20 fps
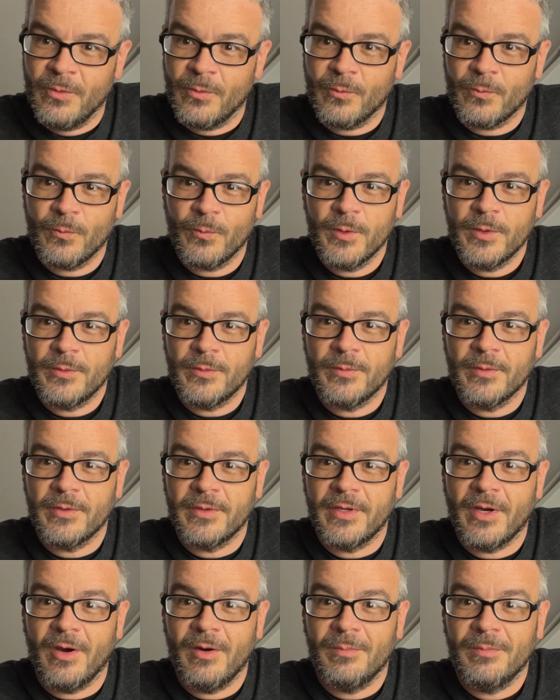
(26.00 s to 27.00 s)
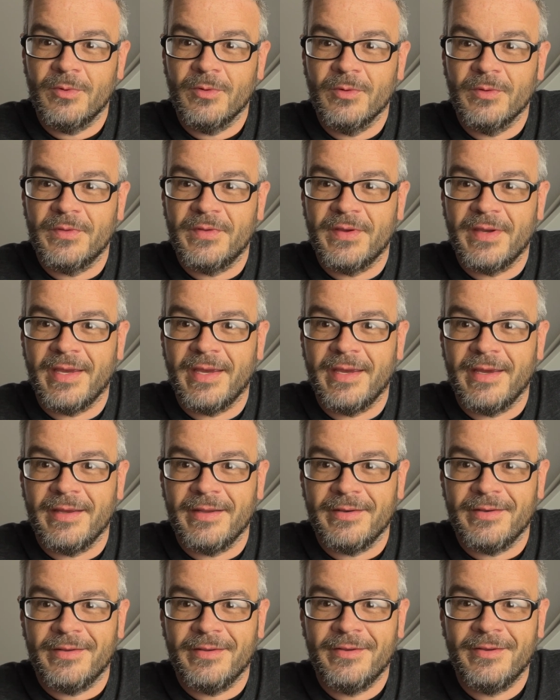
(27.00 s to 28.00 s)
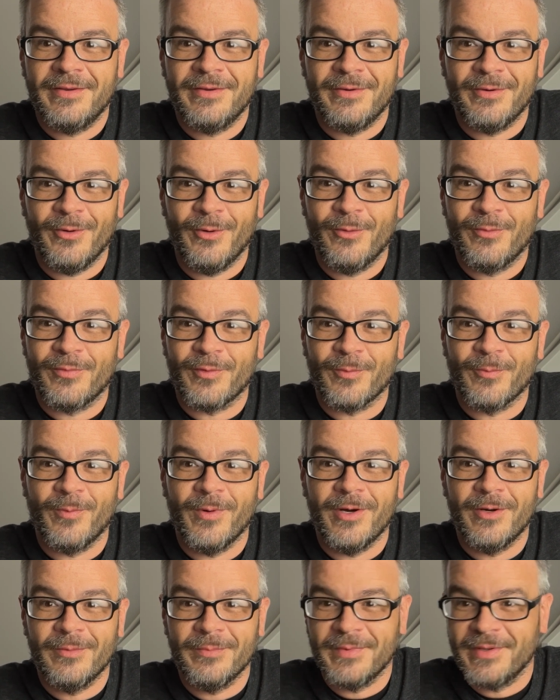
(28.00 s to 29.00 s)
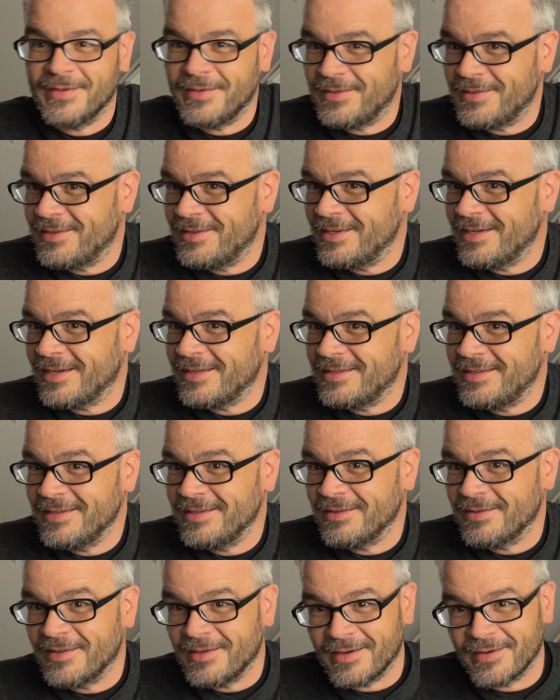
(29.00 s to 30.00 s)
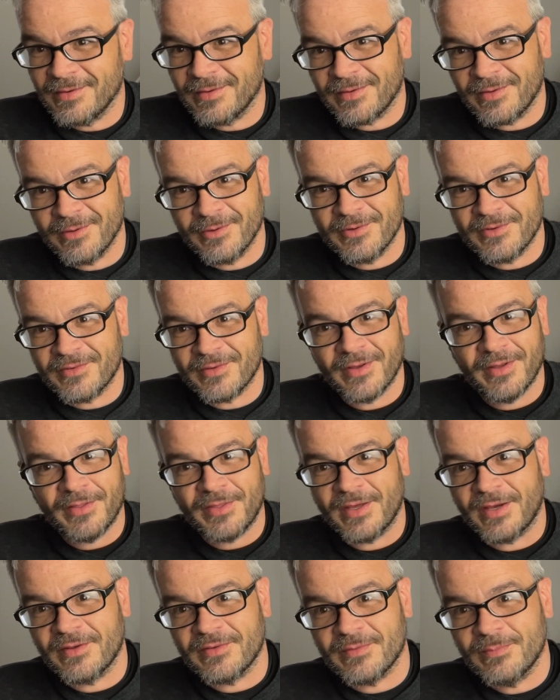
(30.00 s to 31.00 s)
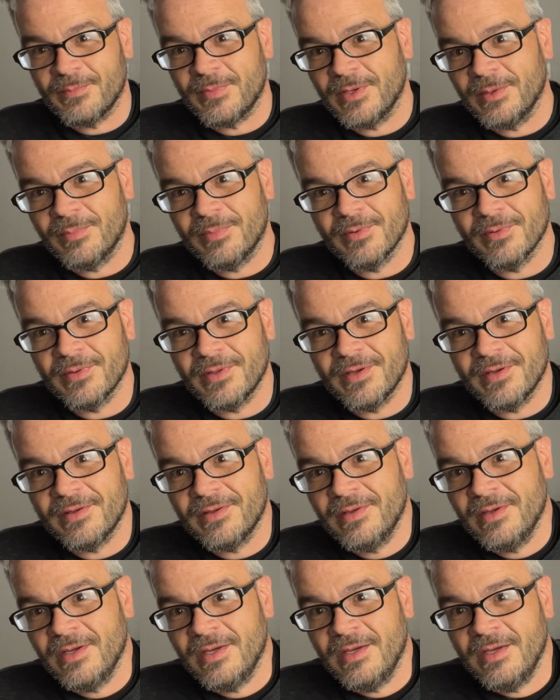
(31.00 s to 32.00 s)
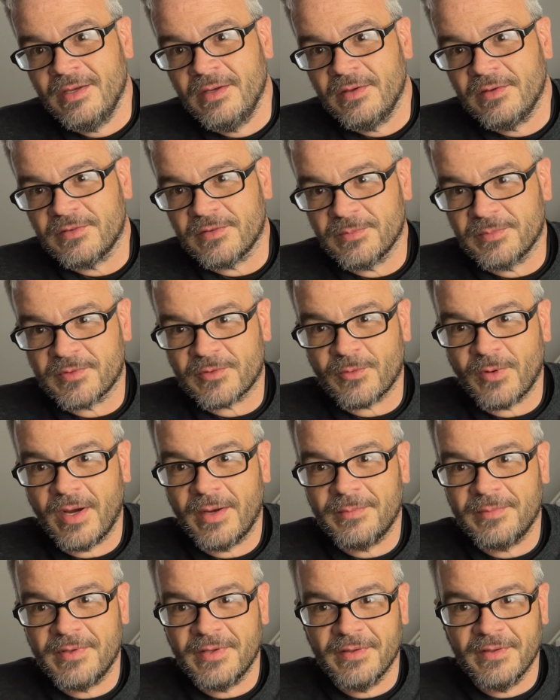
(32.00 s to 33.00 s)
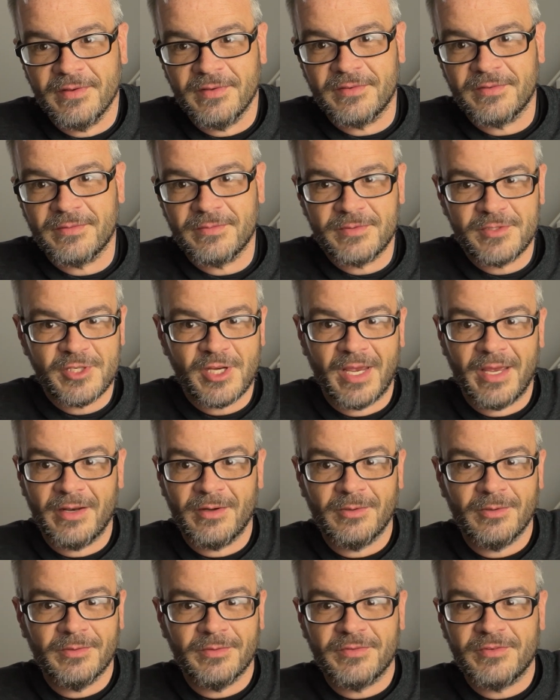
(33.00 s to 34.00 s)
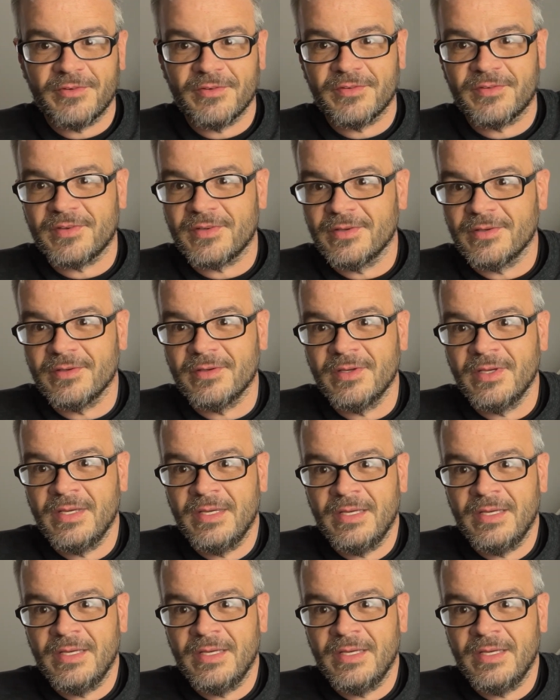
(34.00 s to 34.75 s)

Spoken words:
Really humbled and overwhelmed at the idea that there's 1,000 people that subscribe to this channel just to